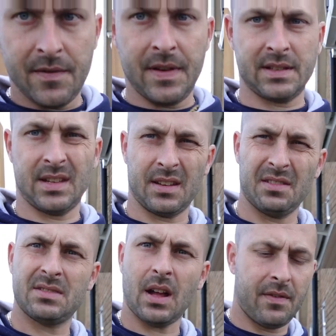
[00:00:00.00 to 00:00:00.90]
fixing
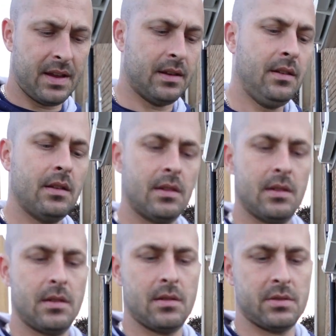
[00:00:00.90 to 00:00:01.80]
stuff in,
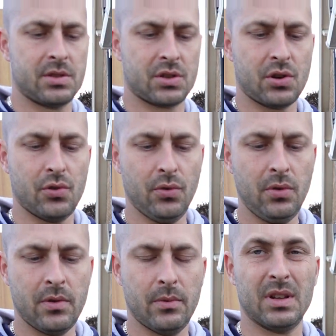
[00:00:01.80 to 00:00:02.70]
the screw
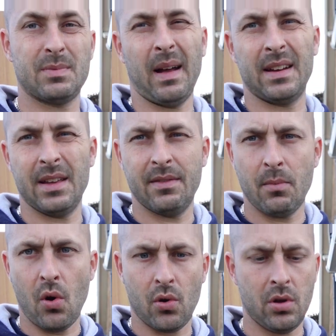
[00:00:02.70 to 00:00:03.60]
will expand it
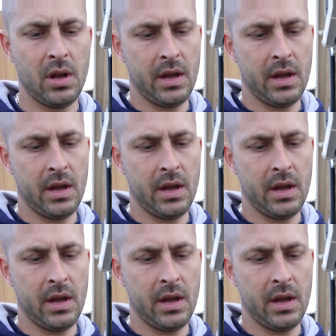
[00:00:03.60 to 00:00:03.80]
even more.